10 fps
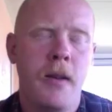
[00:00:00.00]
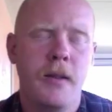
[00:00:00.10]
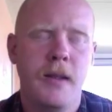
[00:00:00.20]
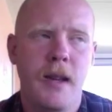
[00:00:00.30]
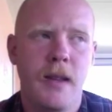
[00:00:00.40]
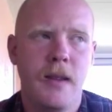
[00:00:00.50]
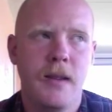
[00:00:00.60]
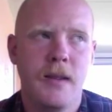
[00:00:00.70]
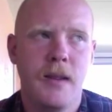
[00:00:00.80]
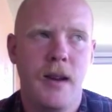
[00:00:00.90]
take
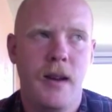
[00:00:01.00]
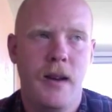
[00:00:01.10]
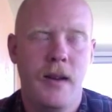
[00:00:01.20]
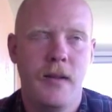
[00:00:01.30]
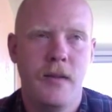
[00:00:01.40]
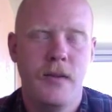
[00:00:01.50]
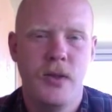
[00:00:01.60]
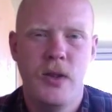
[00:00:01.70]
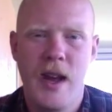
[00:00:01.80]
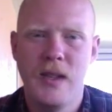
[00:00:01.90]
this
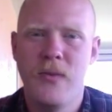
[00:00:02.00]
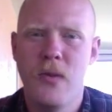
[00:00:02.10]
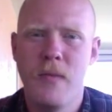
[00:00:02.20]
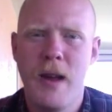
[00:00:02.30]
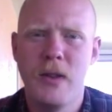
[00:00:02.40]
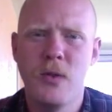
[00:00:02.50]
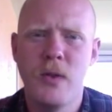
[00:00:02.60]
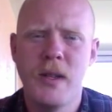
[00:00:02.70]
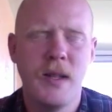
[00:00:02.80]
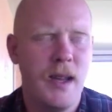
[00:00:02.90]
jazz format,
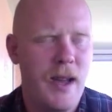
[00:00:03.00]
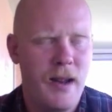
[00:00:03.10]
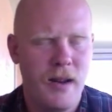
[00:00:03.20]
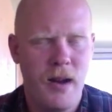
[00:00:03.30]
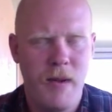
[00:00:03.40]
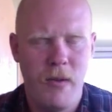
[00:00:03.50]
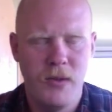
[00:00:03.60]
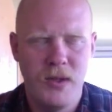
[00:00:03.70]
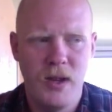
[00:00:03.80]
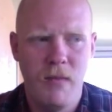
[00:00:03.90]
twist it, and come out
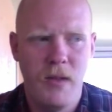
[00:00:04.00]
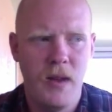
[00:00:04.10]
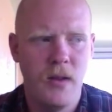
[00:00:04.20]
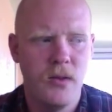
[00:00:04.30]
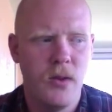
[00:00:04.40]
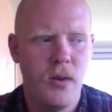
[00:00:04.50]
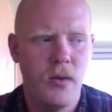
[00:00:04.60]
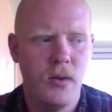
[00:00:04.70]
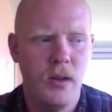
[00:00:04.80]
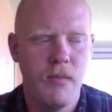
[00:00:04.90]
with something
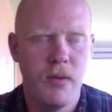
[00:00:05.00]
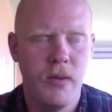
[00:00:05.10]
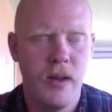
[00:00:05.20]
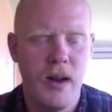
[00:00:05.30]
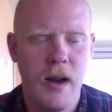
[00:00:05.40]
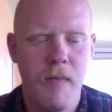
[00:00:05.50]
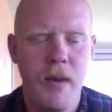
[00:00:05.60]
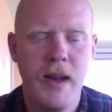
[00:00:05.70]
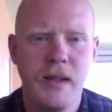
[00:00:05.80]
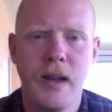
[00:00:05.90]
totally brilliant and
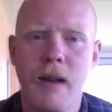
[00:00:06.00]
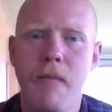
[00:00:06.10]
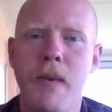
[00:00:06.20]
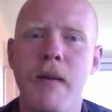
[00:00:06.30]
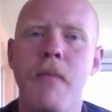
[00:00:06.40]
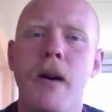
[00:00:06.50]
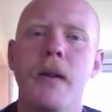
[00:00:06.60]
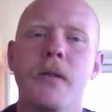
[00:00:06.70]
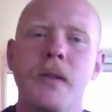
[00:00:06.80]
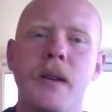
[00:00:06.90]
amazing. And Ben
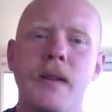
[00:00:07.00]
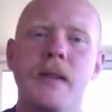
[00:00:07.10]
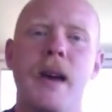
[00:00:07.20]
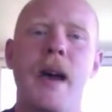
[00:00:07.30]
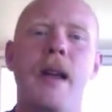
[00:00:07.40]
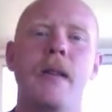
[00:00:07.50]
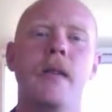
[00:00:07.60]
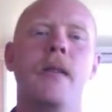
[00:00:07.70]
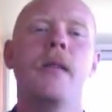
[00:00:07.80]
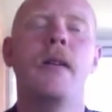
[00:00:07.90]
Monder does that
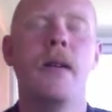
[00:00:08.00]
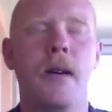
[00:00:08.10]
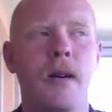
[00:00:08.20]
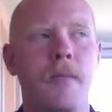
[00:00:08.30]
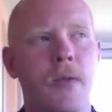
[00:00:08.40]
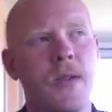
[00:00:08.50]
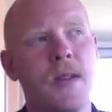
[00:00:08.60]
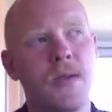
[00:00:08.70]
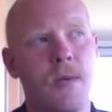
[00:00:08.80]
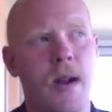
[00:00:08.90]
with
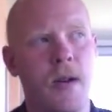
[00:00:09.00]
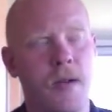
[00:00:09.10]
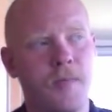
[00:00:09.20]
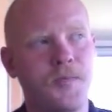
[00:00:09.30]
this record.